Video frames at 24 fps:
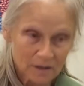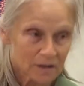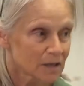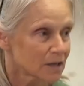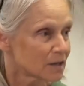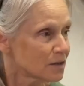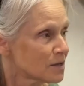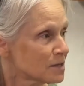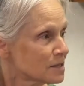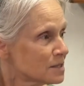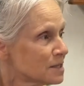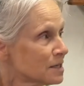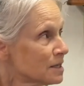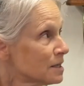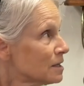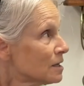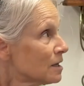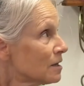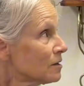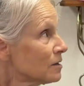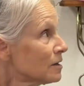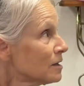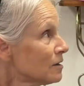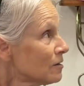can they see it
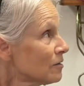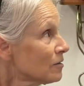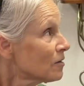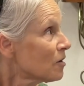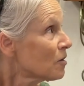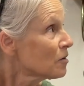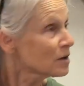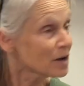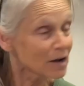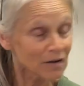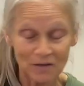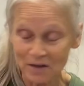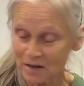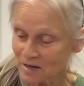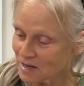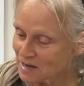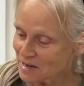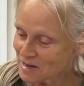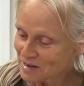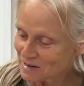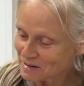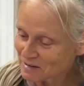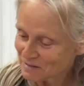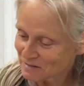down there? Oh yeah, they
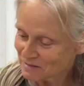can.